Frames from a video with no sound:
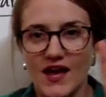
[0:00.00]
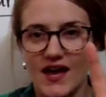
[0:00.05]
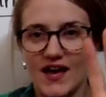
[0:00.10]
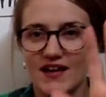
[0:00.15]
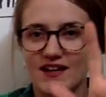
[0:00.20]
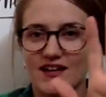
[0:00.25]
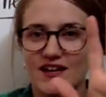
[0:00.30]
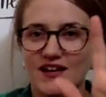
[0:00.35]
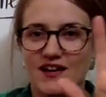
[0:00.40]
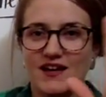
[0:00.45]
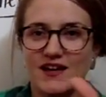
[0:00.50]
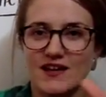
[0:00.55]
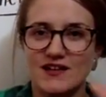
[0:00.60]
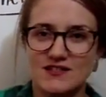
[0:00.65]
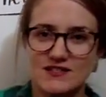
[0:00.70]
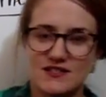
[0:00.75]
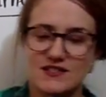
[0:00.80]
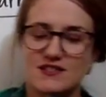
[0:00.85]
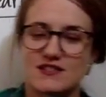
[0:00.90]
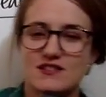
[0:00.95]
Hey
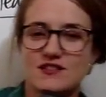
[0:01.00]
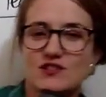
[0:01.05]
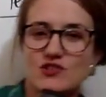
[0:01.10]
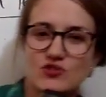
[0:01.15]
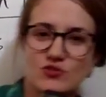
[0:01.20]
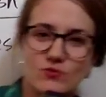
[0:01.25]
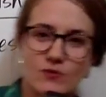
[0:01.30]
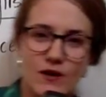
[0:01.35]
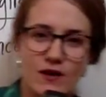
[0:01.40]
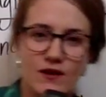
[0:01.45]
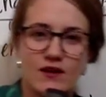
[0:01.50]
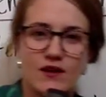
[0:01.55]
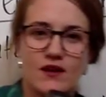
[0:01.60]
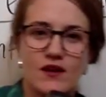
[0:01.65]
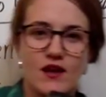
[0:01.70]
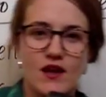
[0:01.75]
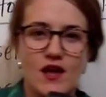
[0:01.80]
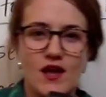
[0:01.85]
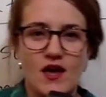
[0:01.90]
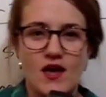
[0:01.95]
guys, this is Teacher
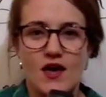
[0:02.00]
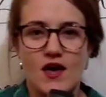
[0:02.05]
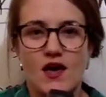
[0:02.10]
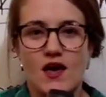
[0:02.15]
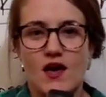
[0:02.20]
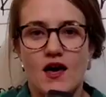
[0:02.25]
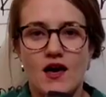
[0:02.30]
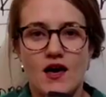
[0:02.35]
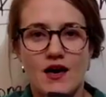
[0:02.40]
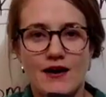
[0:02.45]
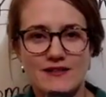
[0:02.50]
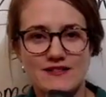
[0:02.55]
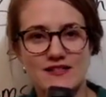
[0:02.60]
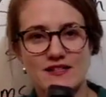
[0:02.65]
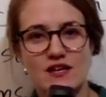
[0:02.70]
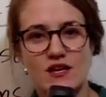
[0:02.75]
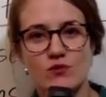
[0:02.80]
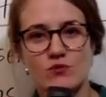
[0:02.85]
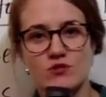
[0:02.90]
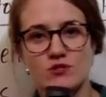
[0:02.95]
Ryan.
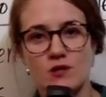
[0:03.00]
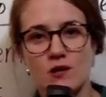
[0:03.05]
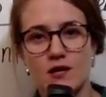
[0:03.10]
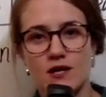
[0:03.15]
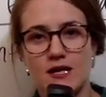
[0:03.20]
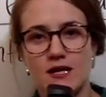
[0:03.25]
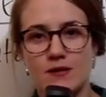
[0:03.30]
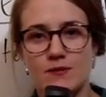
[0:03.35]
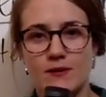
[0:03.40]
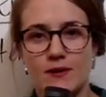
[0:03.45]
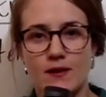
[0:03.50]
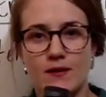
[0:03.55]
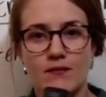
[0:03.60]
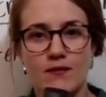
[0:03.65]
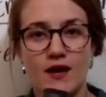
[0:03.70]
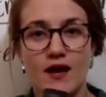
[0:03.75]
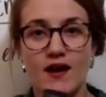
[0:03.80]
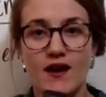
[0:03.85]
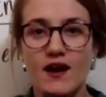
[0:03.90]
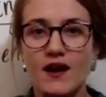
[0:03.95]
Today we're talking about
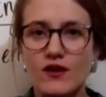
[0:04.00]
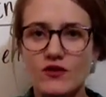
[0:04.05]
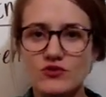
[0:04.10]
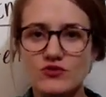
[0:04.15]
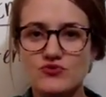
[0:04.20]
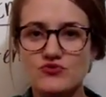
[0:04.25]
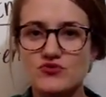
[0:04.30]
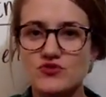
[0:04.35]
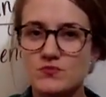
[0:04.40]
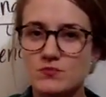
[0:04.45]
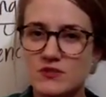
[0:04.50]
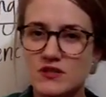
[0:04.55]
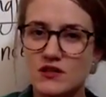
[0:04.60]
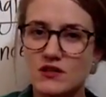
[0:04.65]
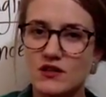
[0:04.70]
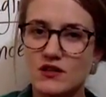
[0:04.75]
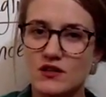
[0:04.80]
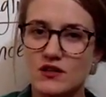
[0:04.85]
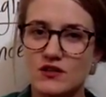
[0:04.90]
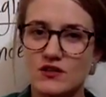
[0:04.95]
how to
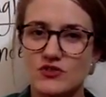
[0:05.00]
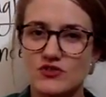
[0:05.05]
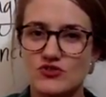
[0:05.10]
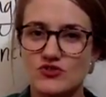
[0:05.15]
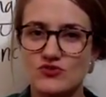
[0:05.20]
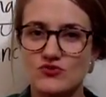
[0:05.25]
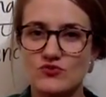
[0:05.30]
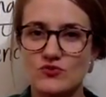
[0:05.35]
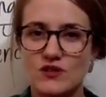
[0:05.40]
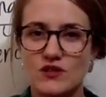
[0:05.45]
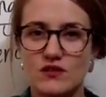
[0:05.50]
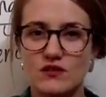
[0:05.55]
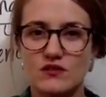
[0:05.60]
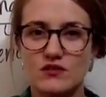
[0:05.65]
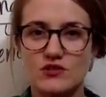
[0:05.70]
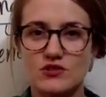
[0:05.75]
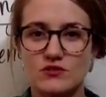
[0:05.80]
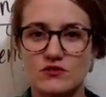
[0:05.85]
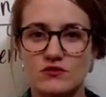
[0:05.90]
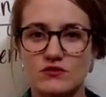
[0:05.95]
speak to
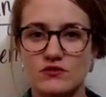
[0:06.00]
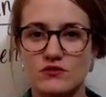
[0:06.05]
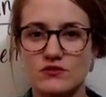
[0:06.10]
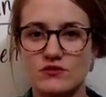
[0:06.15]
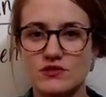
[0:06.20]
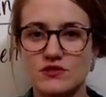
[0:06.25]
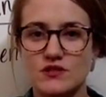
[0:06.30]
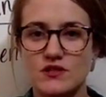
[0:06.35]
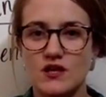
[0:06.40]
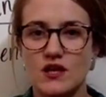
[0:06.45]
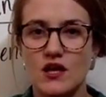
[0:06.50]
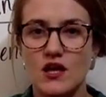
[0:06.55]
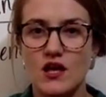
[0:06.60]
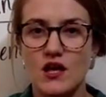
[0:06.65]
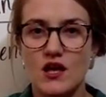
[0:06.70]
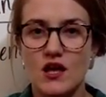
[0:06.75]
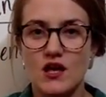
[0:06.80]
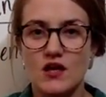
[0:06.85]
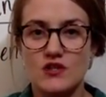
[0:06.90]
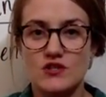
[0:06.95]
English learners.
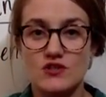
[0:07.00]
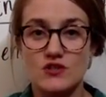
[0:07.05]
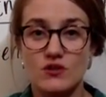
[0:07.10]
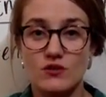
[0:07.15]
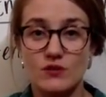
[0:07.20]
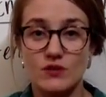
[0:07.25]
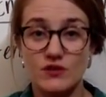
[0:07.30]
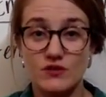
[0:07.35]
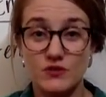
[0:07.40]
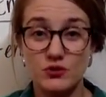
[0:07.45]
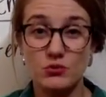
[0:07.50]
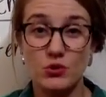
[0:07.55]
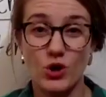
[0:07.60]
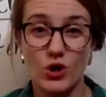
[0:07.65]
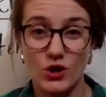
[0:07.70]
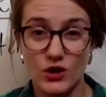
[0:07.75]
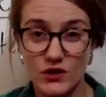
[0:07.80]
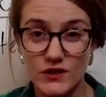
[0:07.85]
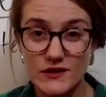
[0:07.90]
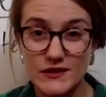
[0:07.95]
So if you
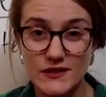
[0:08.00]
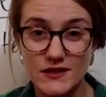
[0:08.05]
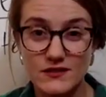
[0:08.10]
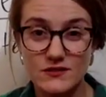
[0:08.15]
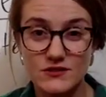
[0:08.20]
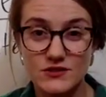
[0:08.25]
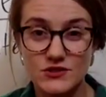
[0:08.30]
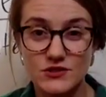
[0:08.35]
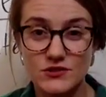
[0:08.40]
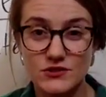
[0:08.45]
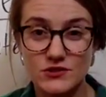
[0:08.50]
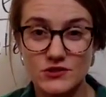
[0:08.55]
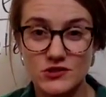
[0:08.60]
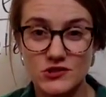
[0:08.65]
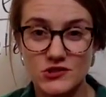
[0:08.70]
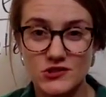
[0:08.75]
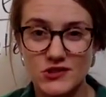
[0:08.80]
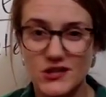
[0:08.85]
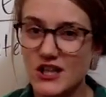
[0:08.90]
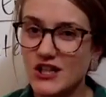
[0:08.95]
are an English
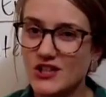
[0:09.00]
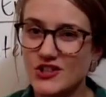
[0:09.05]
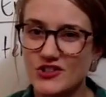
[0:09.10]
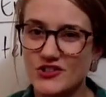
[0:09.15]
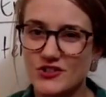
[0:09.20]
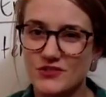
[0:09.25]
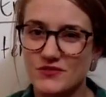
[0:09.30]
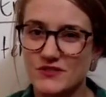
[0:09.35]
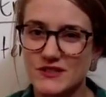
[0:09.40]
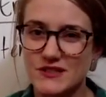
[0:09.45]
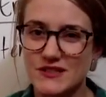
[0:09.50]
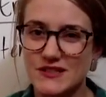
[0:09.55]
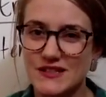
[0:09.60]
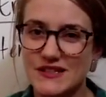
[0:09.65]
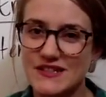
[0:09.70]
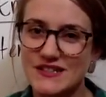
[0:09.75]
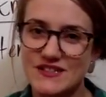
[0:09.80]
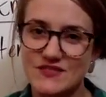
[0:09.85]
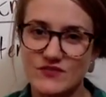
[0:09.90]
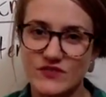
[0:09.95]
learner, you don't really
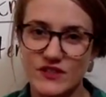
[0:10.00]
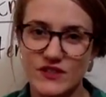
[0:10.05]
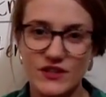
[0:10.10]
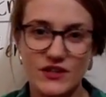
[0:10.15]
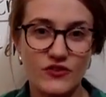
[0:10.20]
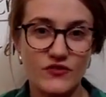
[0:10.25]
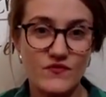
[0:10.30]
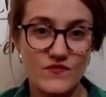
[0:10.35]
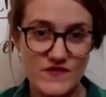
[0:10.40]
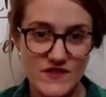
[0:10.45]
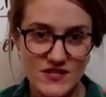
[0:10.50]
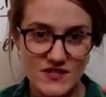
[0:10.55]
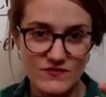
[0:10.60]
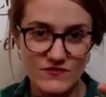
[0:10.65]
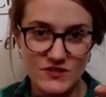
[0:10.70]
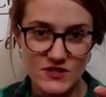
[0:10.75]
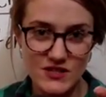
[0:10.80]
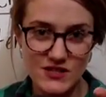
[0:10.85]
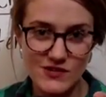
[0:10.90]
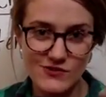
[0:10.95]
need this video. This
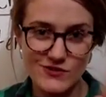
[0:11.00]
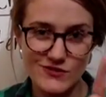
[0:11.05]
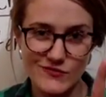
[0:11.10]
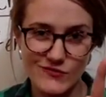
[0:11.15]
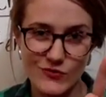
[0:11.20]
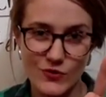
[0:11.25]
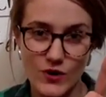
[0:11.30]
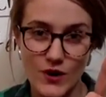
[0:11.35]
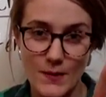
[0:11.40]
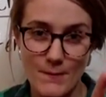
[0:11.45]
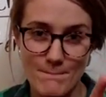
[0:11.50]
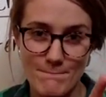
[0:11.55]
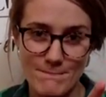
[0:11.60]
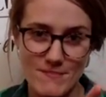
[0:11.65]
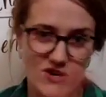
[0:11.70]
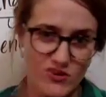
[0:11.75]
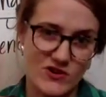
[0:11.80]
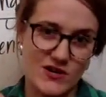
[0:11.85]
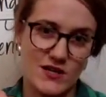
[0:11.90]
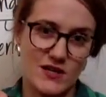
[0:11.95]
video is for
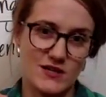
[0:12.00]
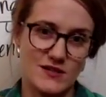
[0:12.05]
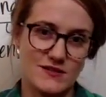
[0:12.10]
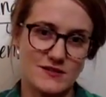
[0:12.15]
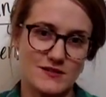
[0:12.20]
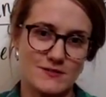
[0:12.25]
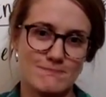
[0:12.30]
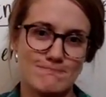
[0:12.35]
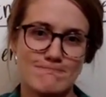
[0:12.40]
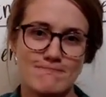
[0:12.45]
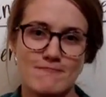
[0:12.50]
Americans.